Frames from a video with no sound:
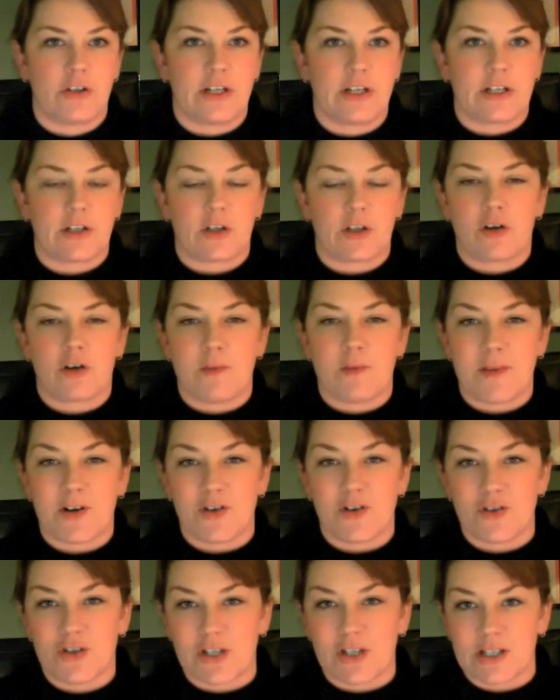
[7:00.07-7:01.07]
at
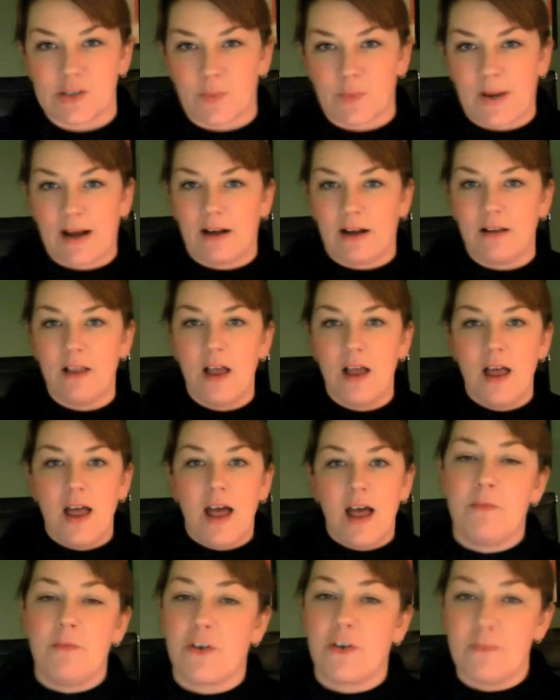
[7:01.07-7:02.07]
criminology as well.
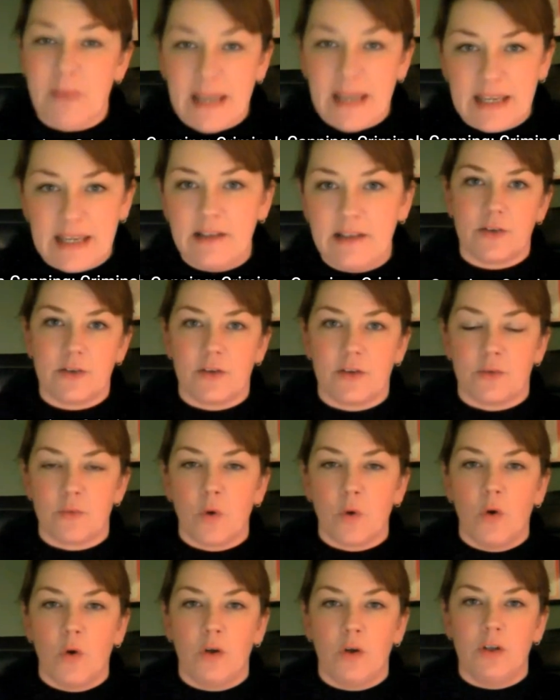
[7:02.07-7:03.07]
For me, the
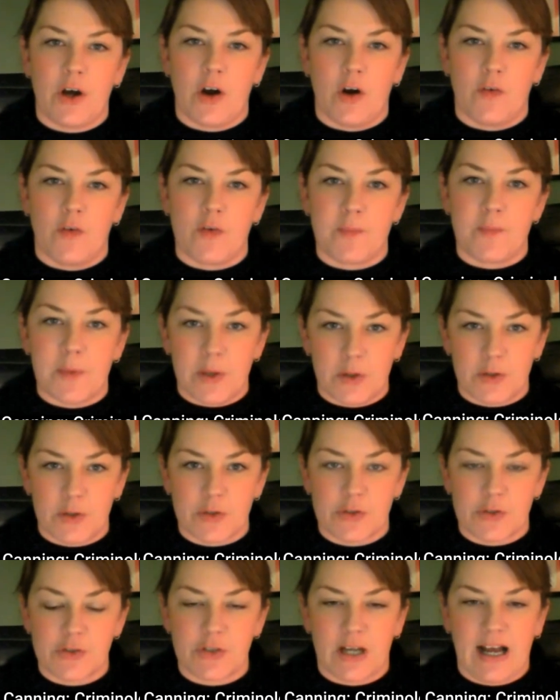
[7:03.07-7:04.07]
role of
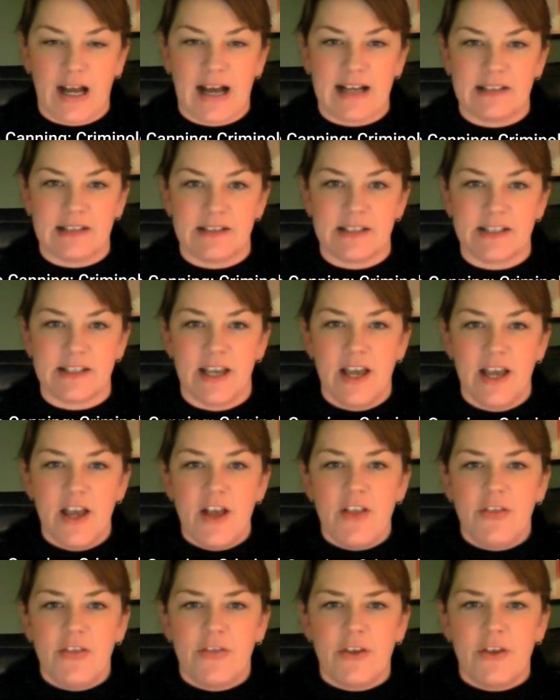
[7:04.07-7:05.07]
abuse and
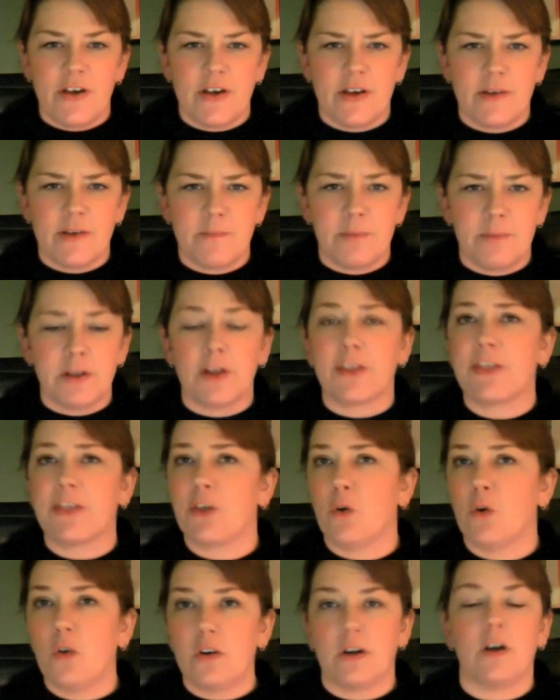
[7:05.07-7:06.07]
the
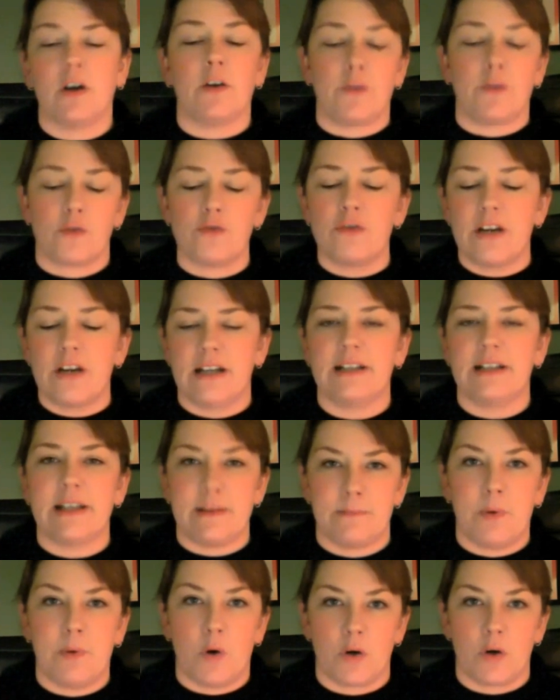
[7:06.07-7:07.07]
plethora of really
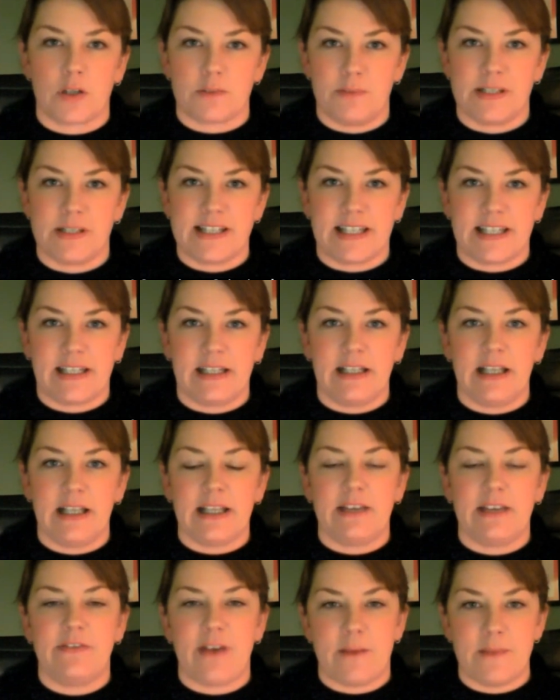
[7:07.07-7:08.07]
important,
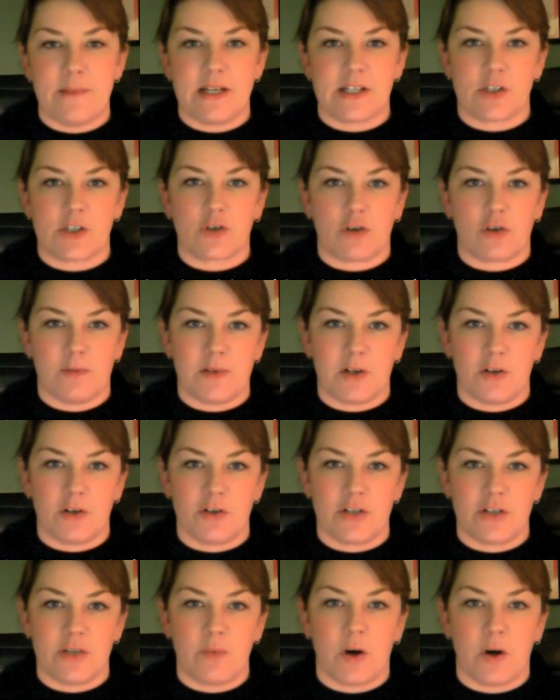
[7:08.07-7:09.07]
particularly feminist
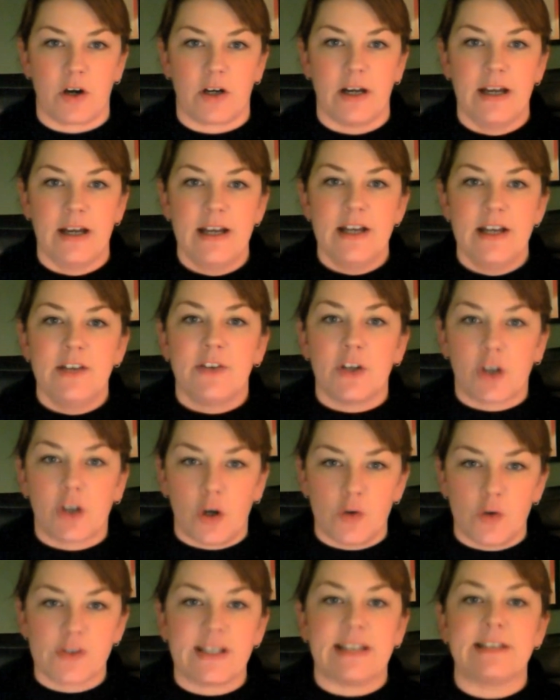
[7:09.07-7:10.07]
criminology work that
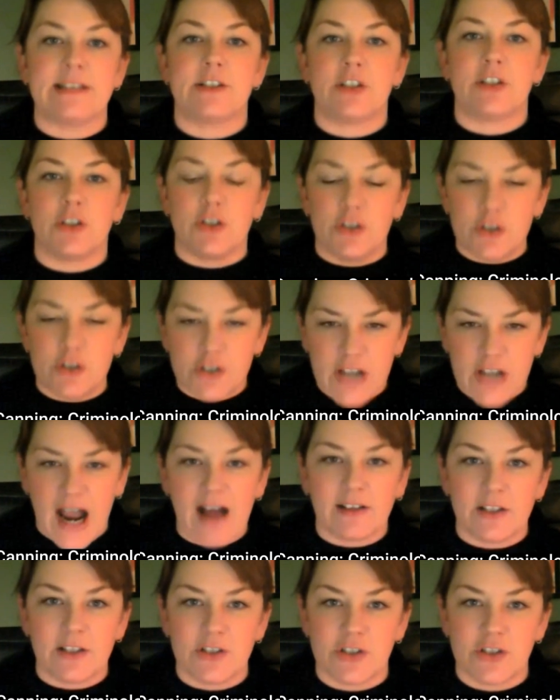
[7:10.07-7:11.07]
goes into
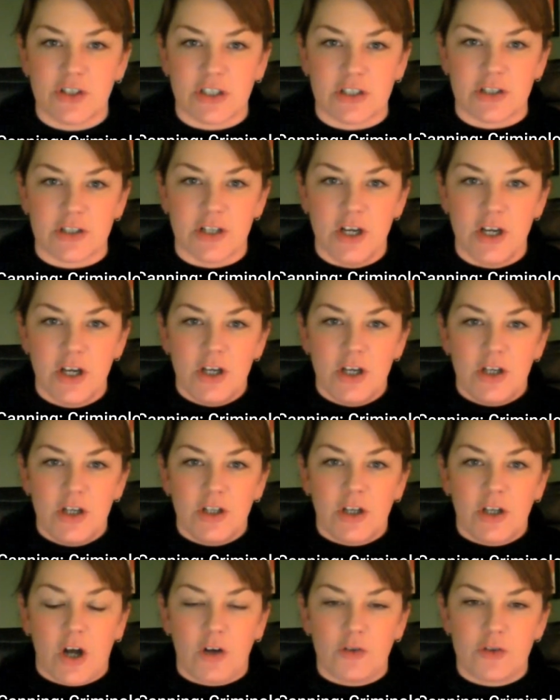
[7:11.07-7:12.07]
challenging
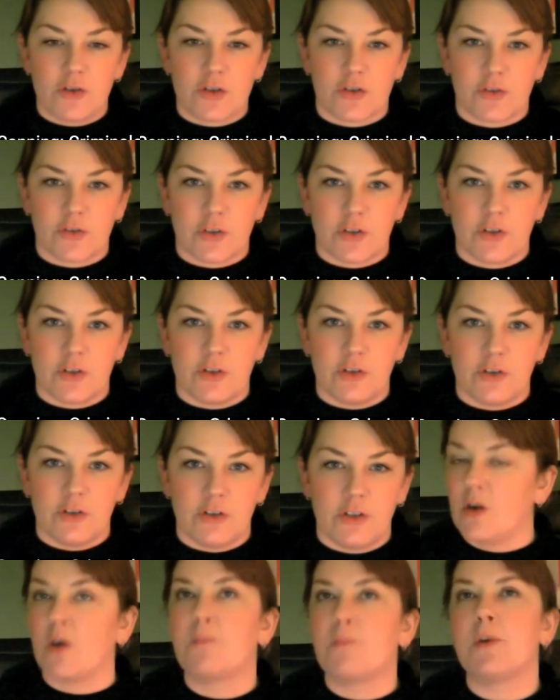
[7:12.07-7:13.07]
cultural
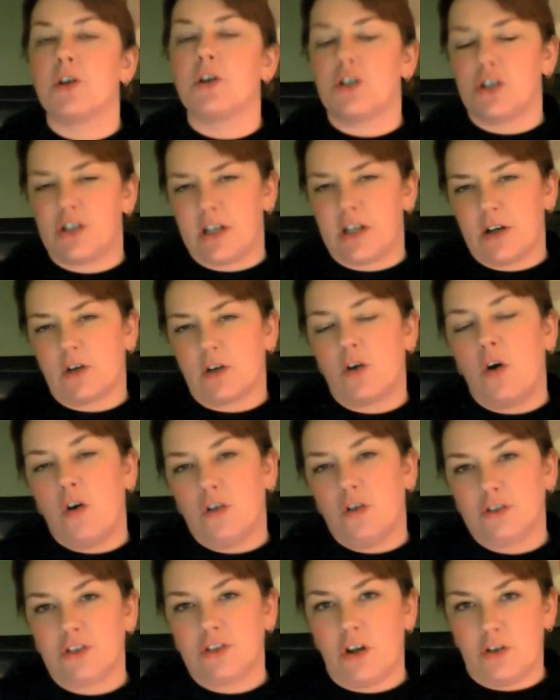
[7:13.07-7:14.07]
abuses that are
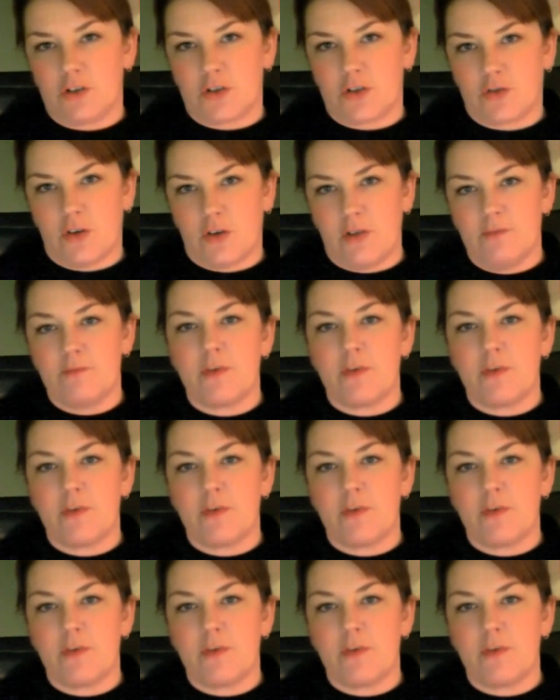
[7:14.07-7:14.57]
called cultural.